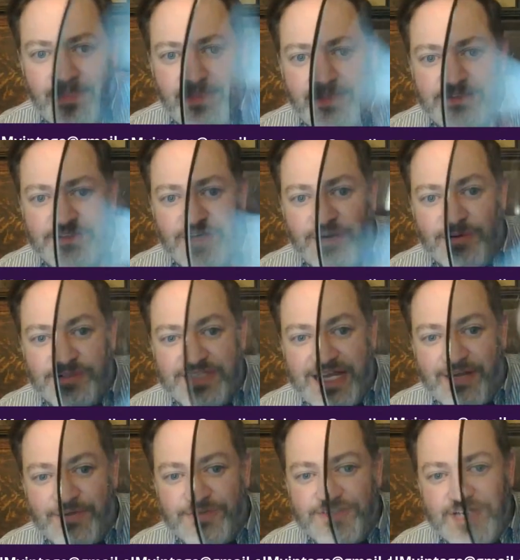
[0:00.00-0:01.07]
So
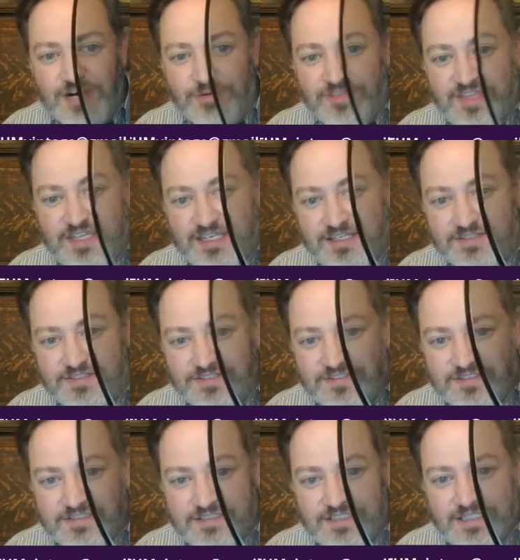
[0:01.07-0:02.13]
I will start with the
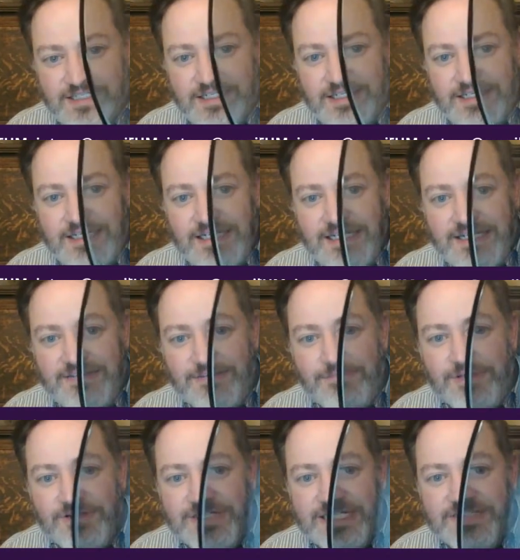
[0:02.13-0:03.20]
hints. The
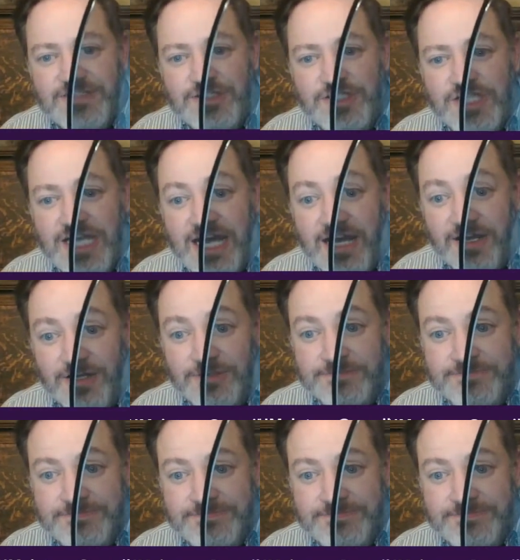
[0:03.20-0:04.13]
building is in Chicago.